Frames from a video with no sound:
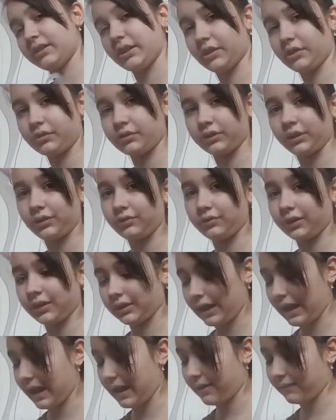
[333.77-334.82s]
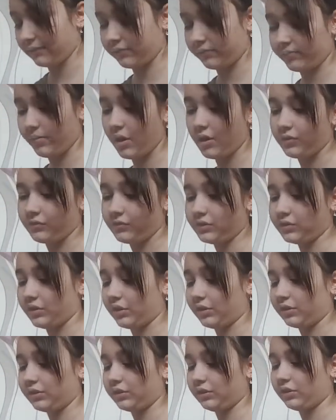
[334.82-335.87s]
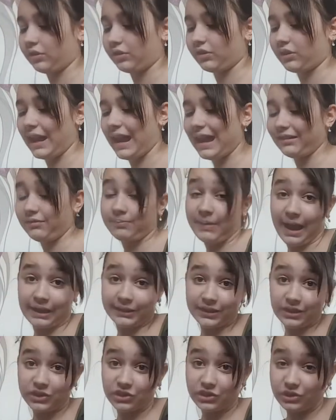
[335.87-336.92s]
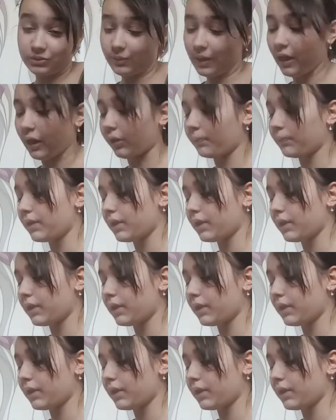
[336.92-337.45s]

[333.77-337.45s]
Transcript: know, you can have bows on your hand baggage as well.